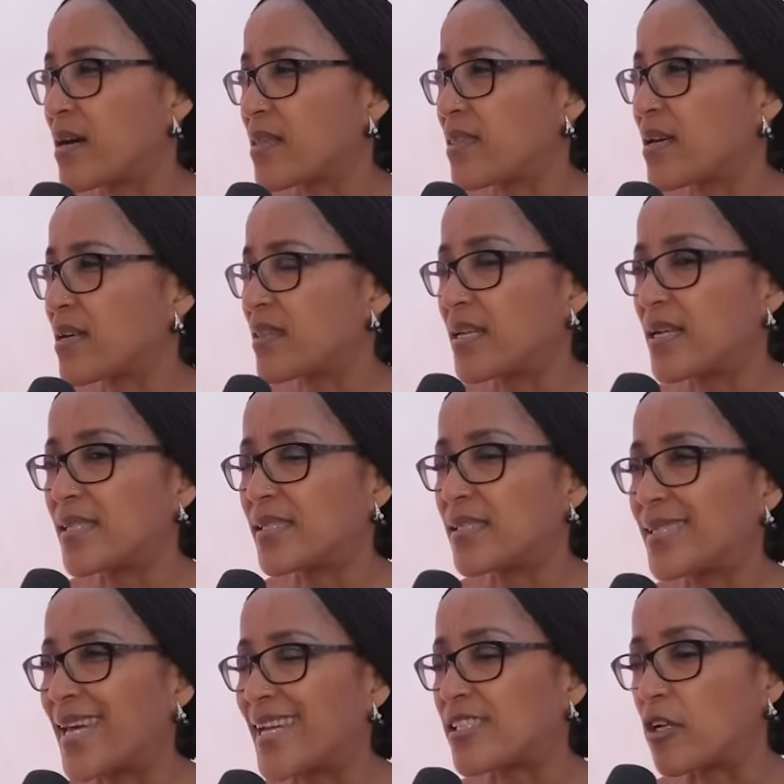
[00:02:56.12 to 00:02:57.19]
I think that it
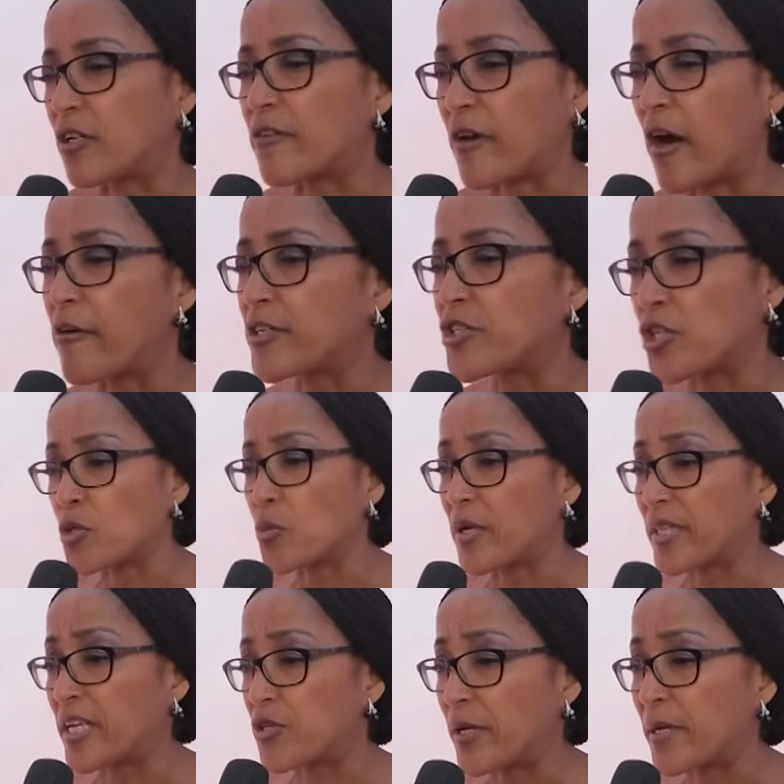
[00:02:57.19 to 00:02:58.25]
takes a lot of courage to do
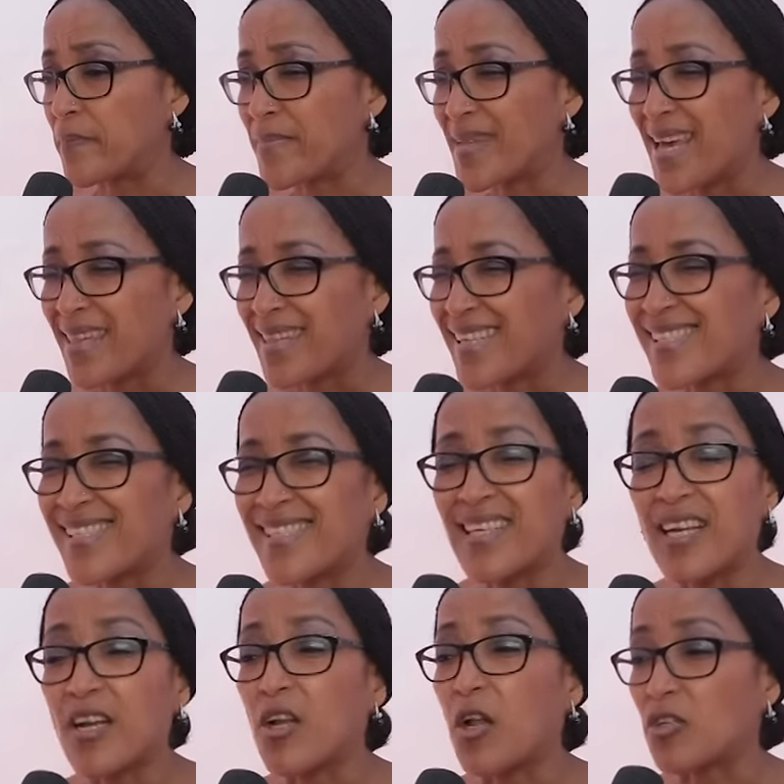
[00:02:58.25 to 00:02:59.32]
what they're doing. There's
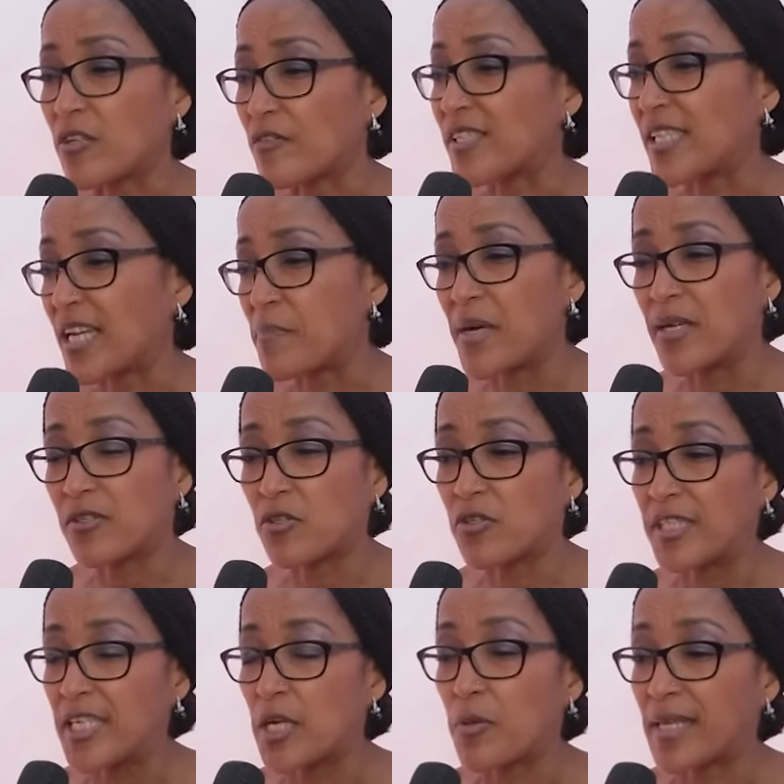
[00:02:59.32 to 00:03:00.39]
still a lot of stigma
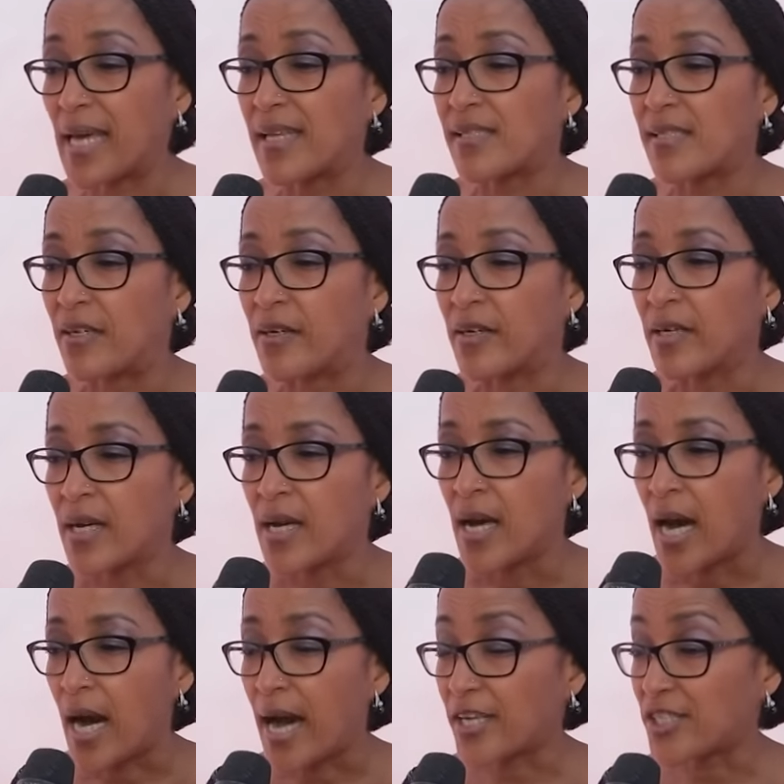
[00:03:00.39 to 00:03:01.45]
associated with cancer.
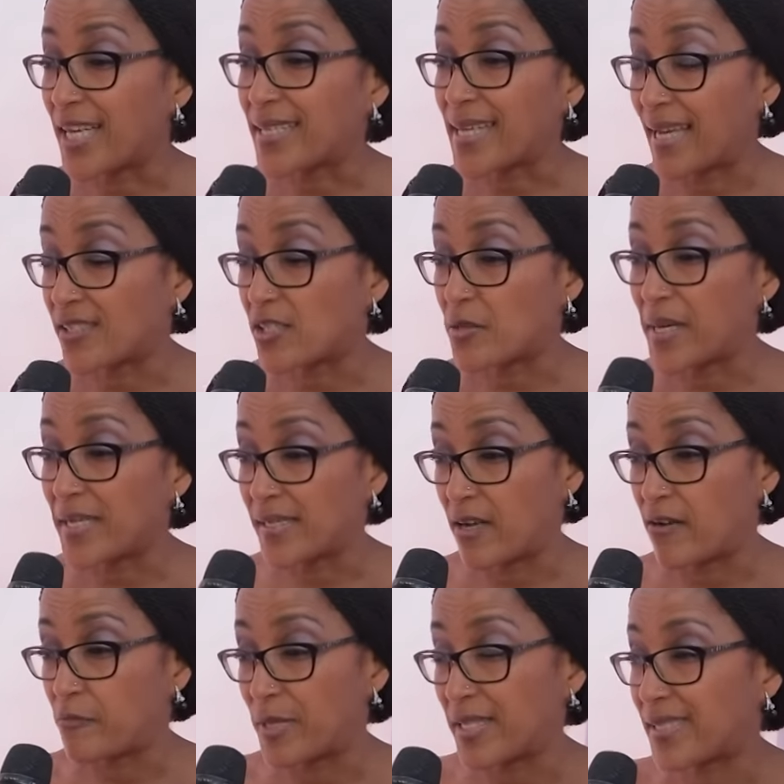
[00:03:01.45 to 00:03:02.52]
I actually had cancer
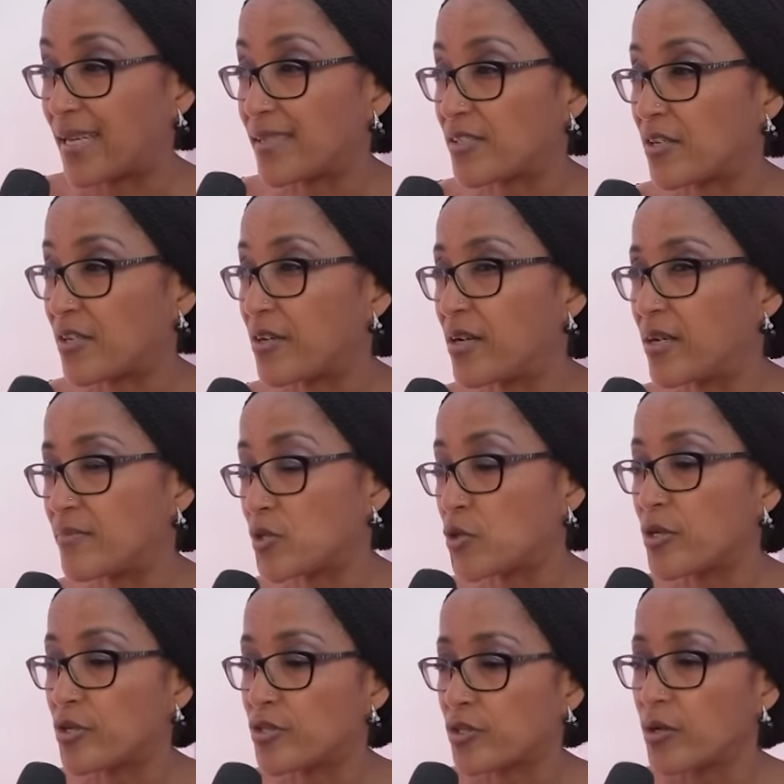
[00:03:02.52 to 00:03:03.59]
myself, breast cancer, um,
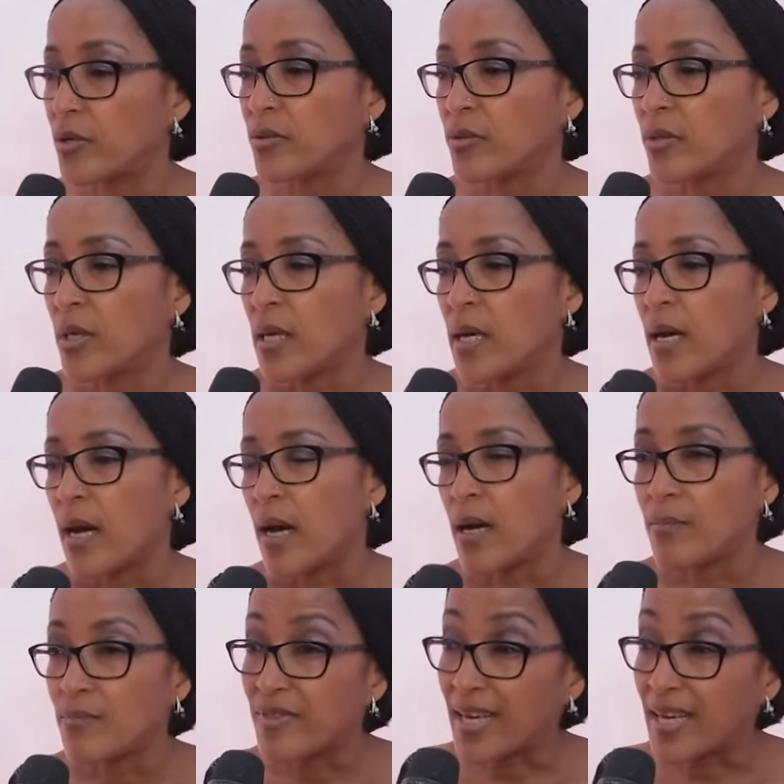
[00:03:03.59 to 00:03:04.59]
two years ago. Um,